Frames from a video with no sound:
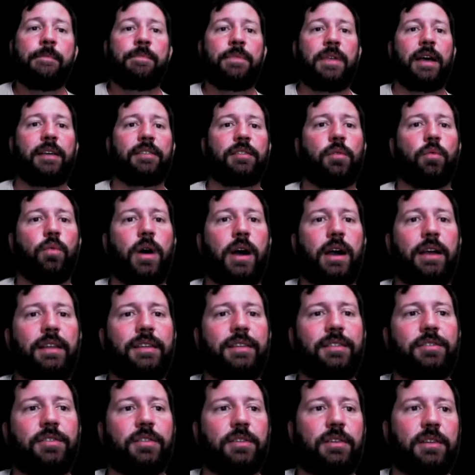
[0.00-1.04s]
as a
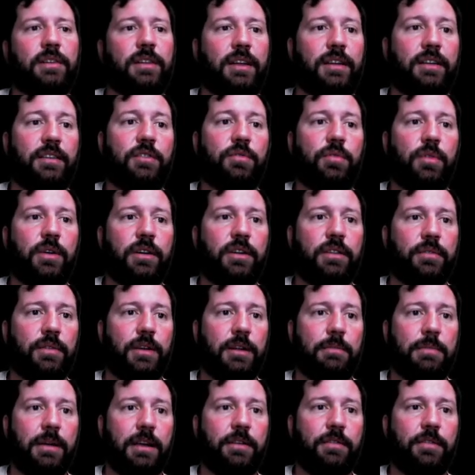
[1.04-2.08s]
widely circulated Twitter
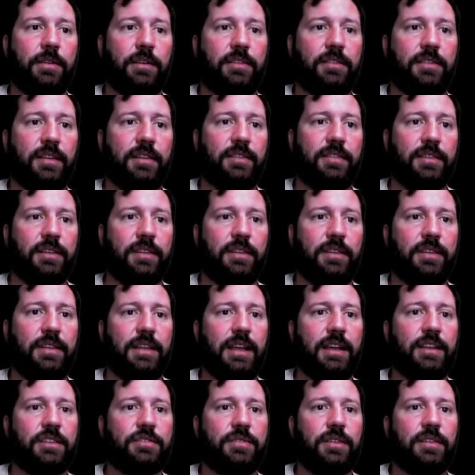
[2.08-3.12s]
thread by Chris Dixon,
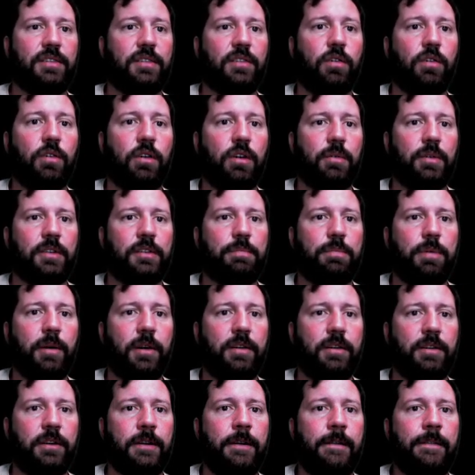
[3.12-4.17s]
the Andreessen Horowitz
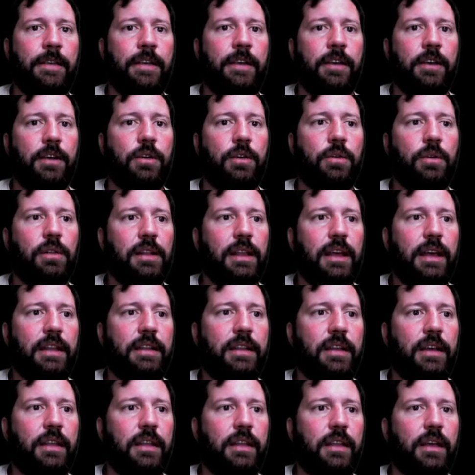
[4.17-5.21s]
partner who
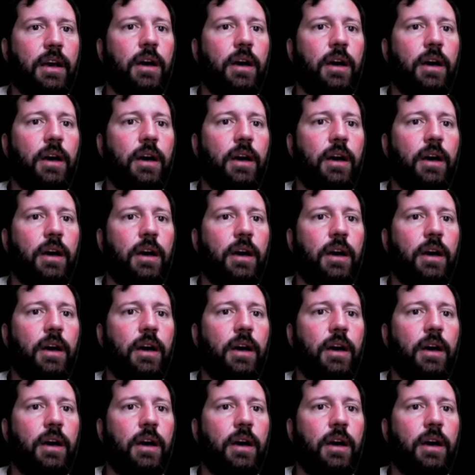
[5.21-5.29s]
led...